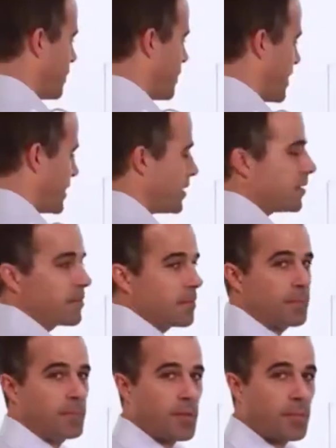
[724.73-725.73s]
find
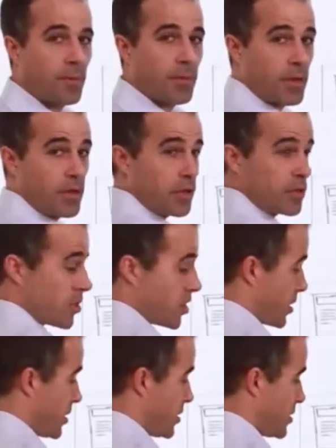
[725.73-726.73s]
people that are your
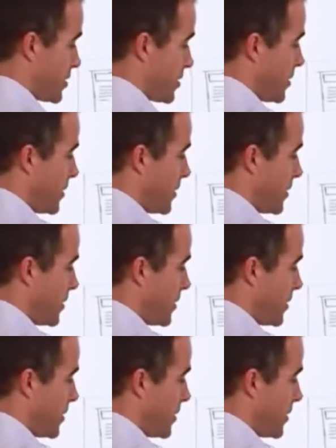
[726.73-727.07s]
targets.